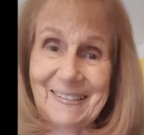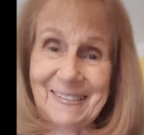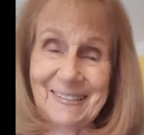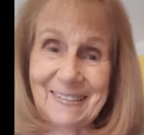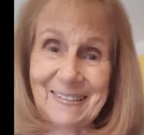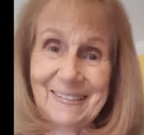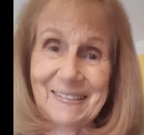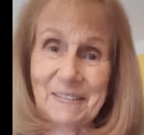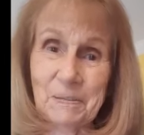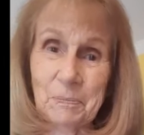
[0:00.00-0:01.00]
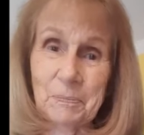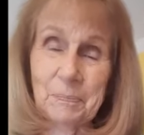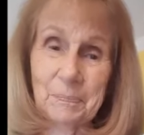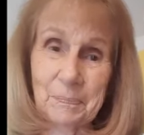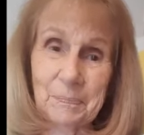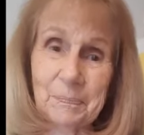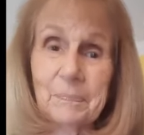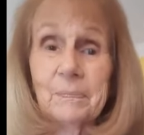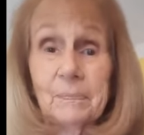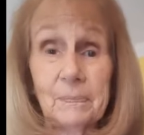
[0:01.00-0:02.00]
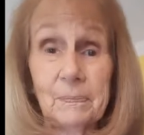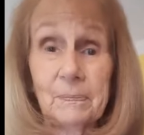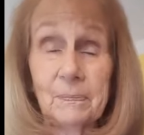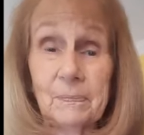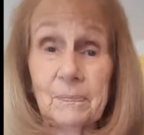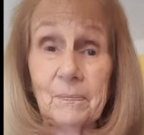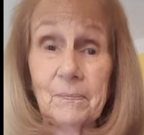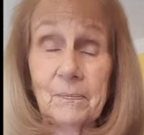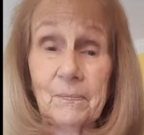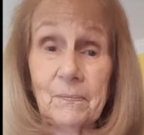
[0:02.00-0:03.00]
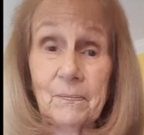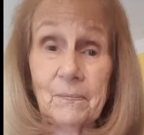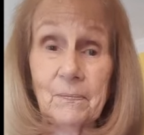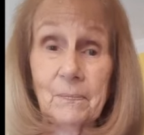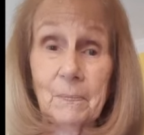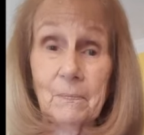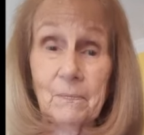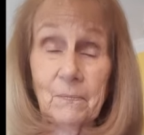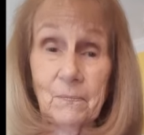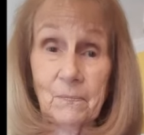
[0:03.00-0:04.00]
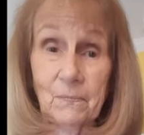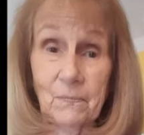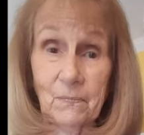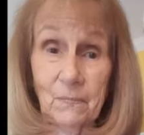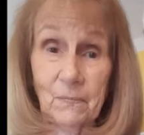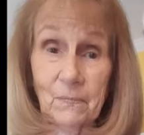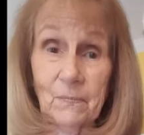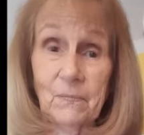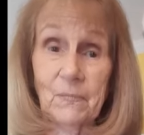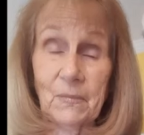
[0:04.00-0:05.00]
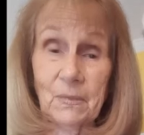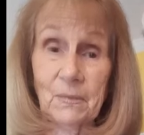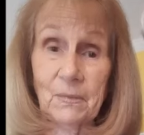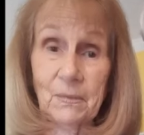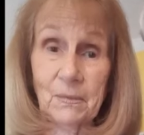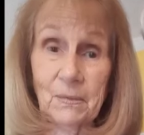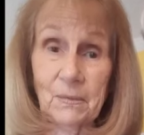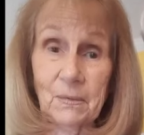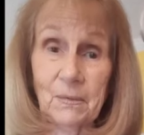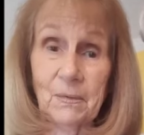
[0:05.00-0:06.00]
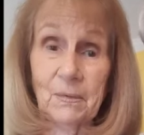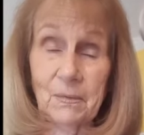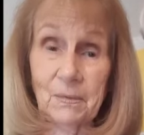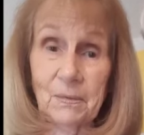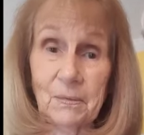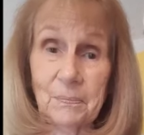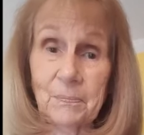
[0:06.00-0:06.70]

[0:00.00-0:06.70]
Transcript: The person shown says nothing.